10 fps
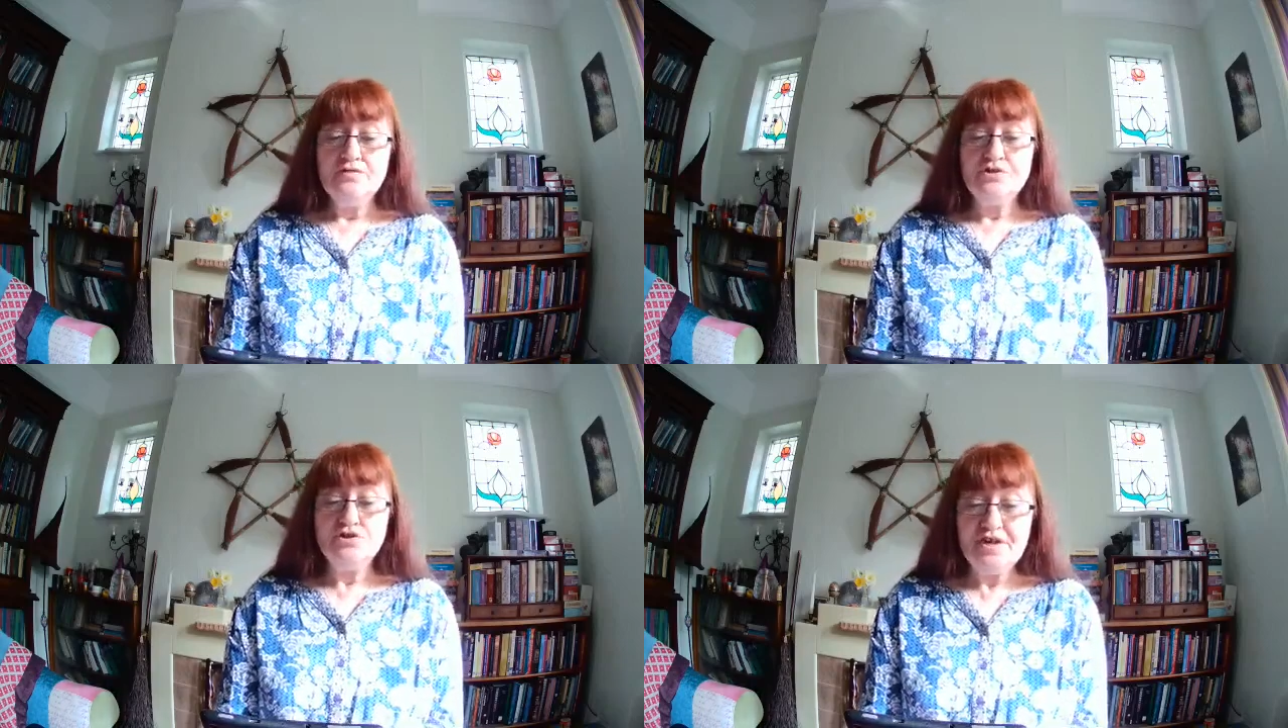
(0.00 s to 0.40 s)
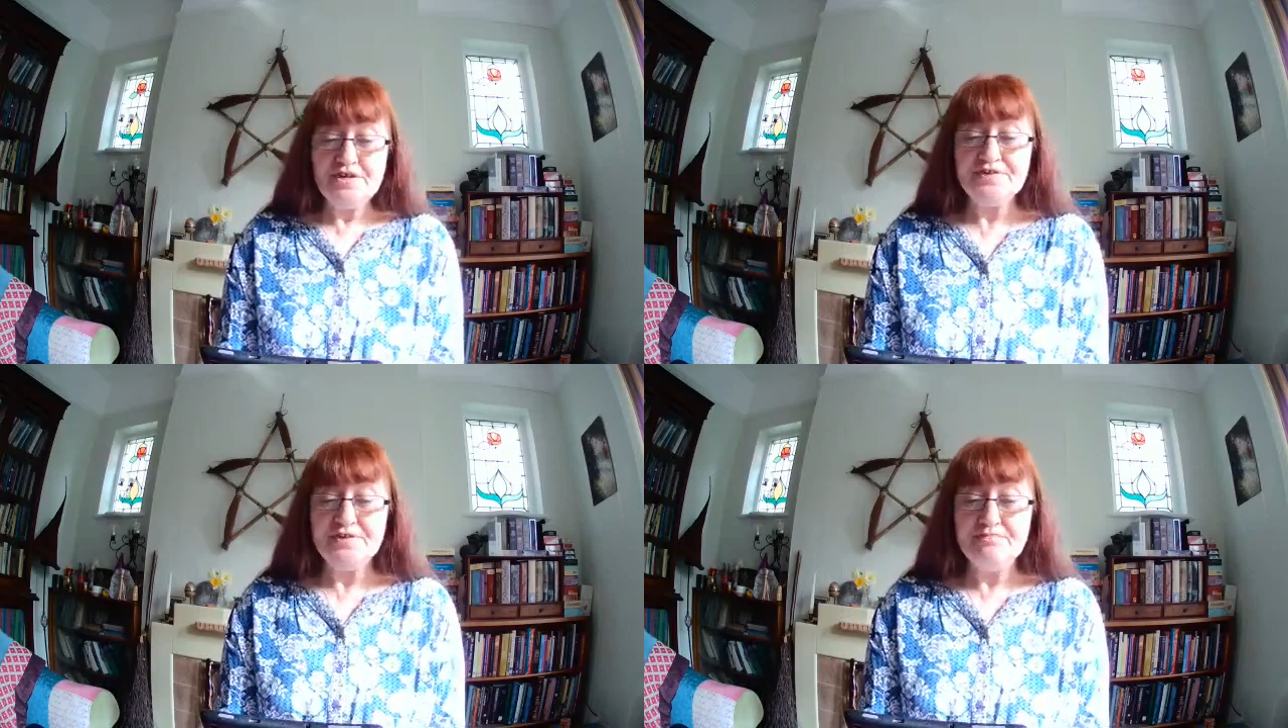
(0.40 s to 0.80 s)
"The
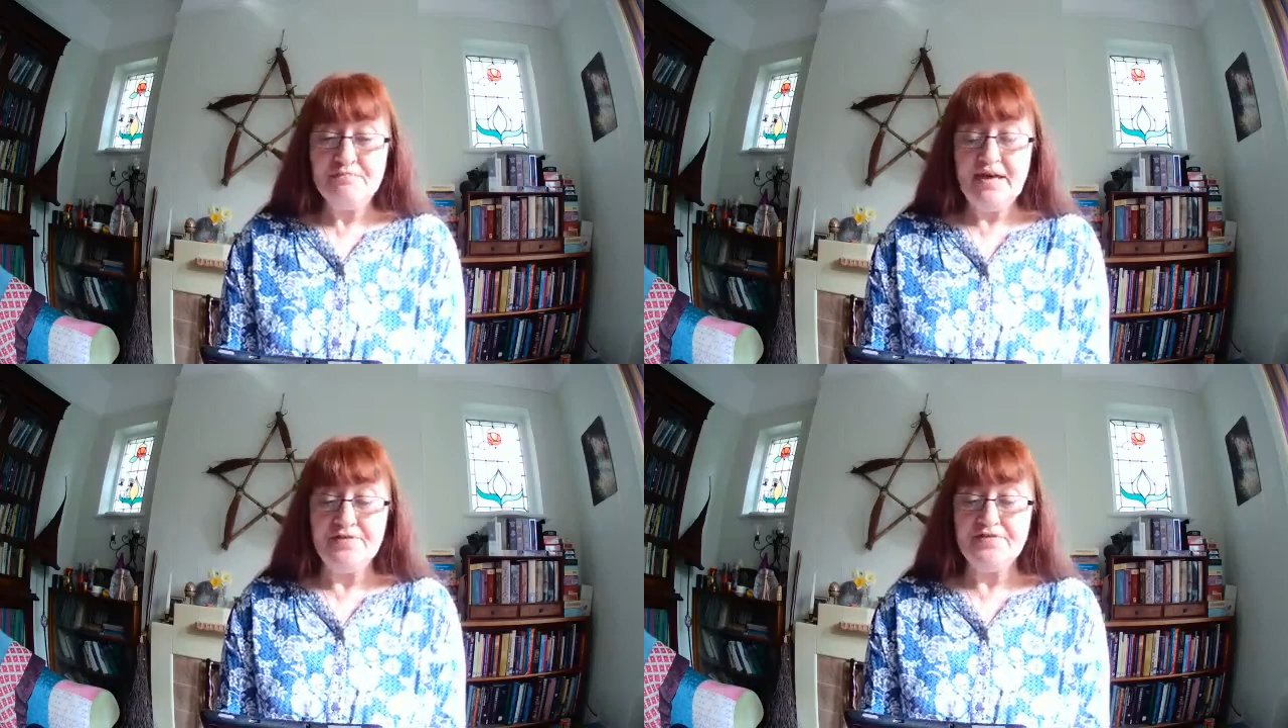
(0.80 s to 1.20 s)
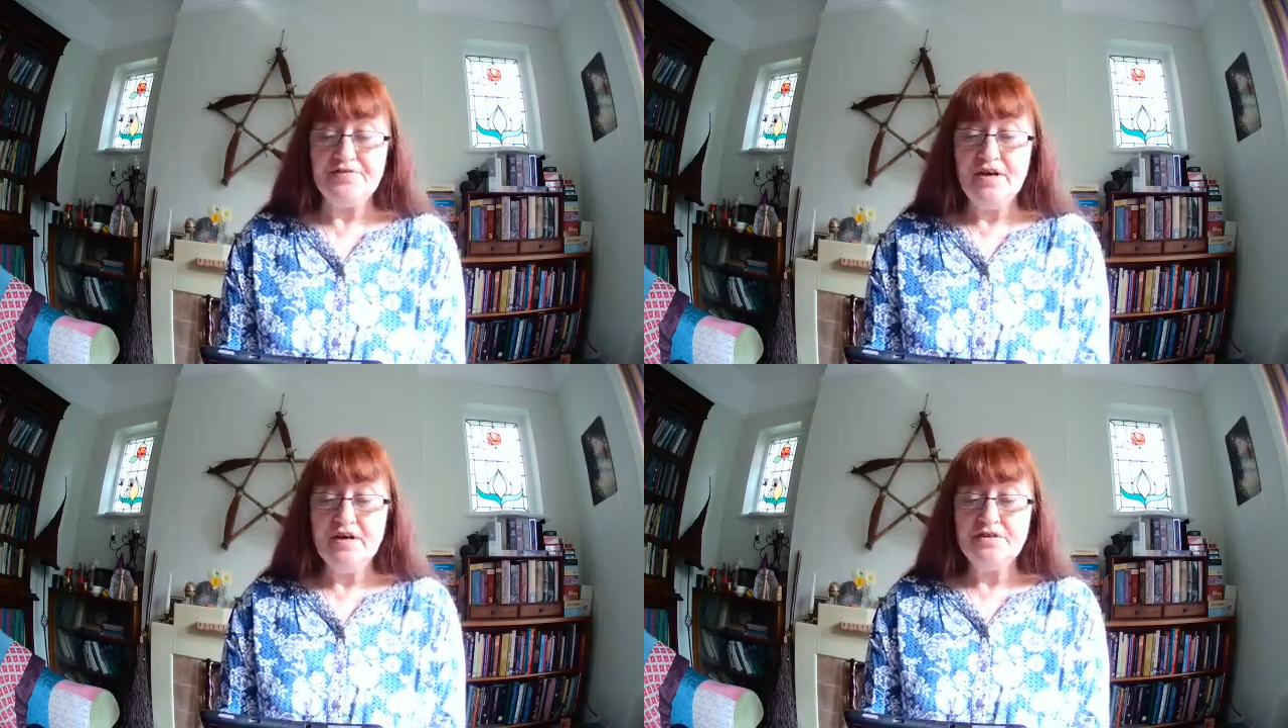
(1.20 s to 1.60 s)
trickster
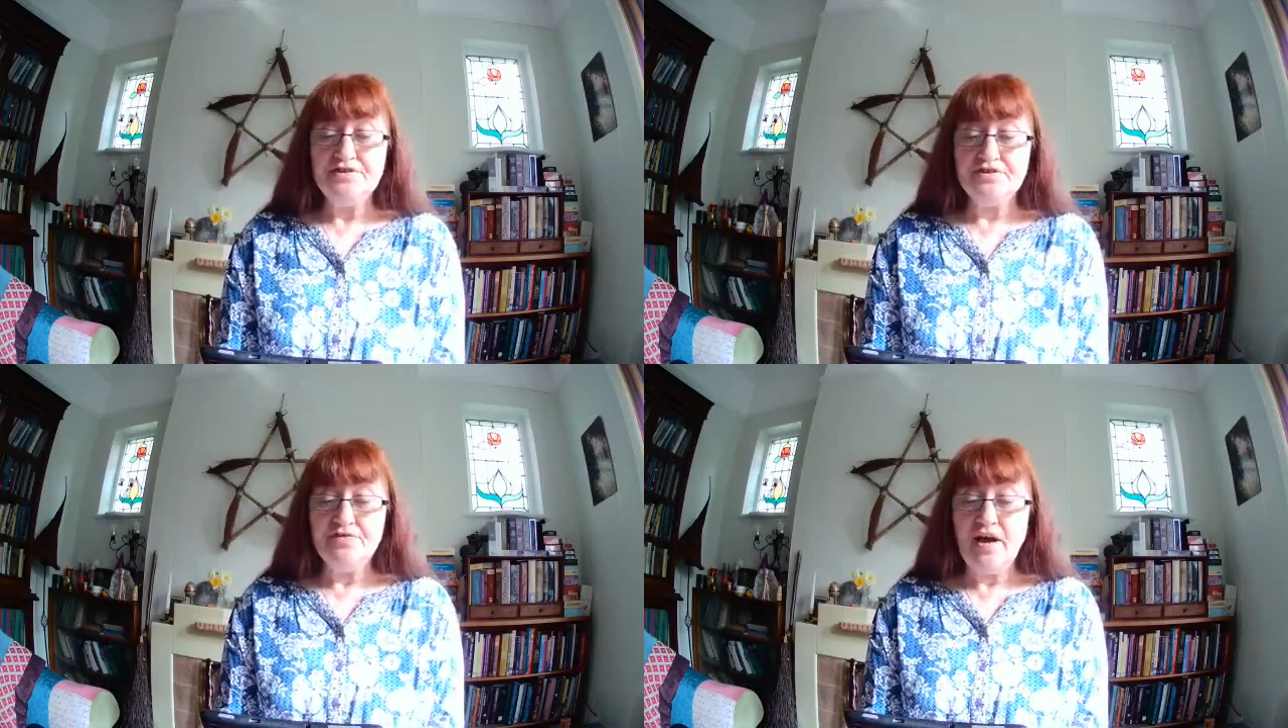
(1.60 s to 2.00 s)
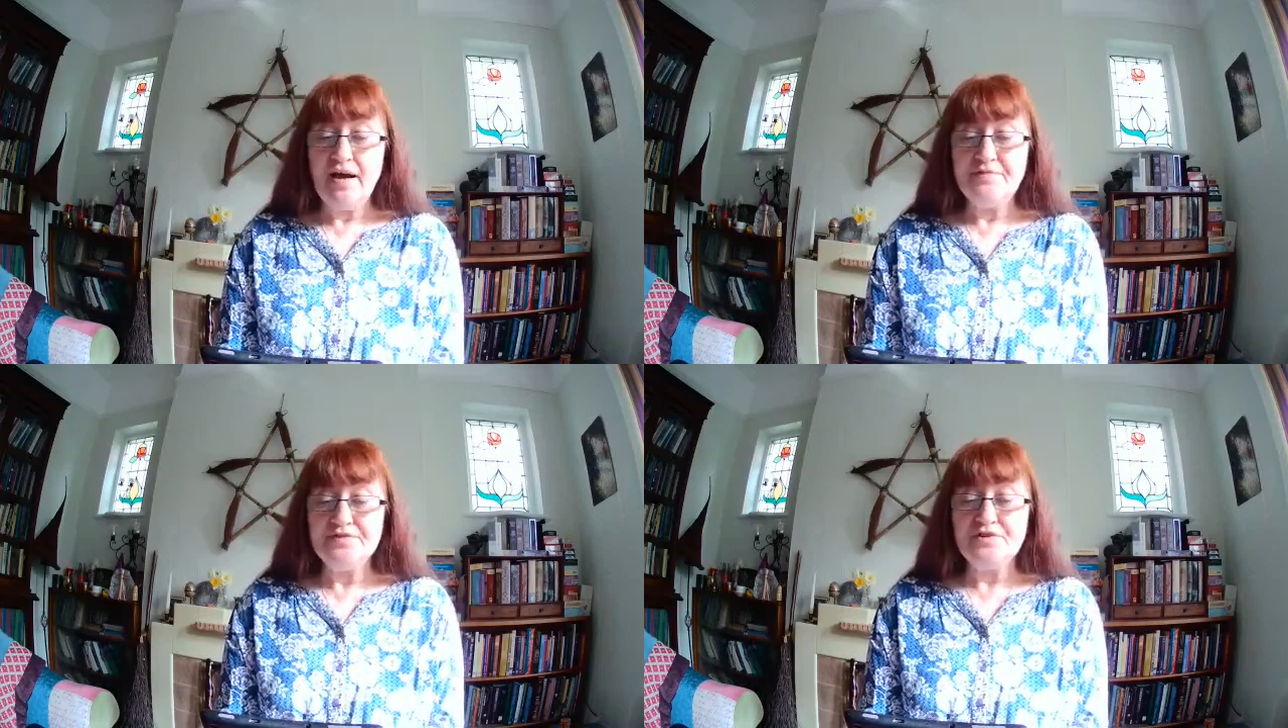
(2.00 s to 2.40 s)
myth
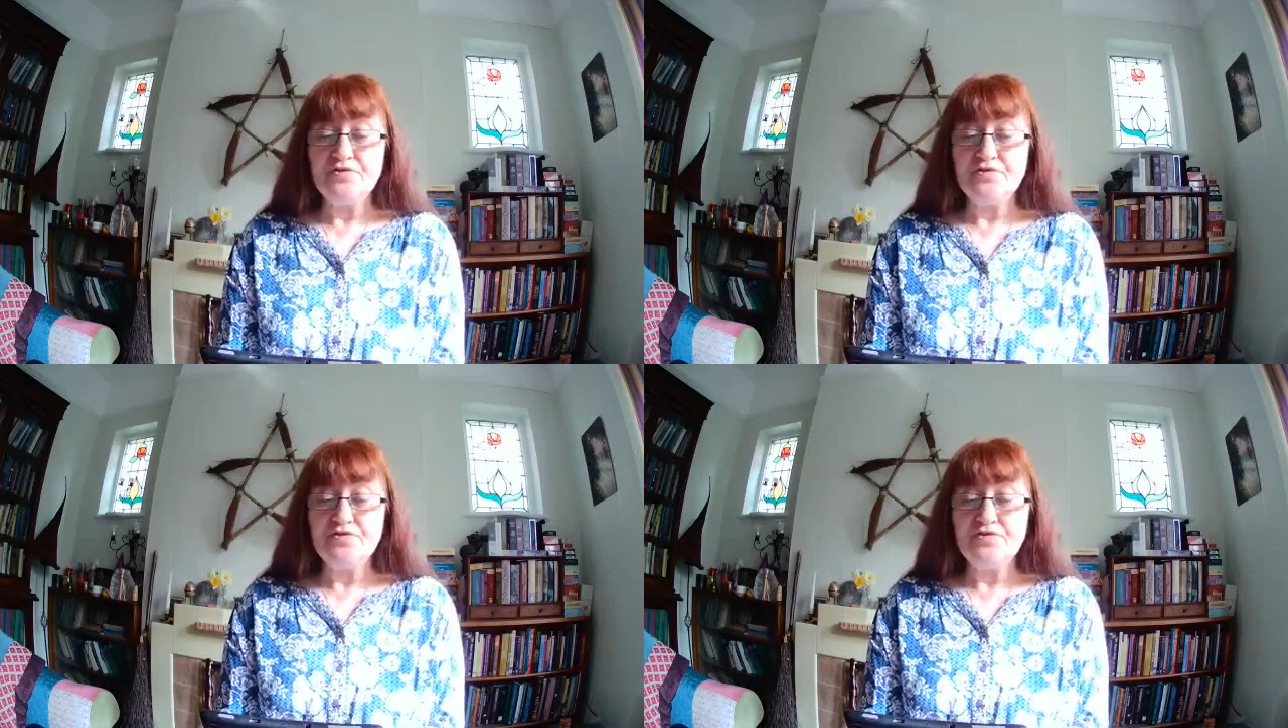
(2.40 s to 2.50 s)
derives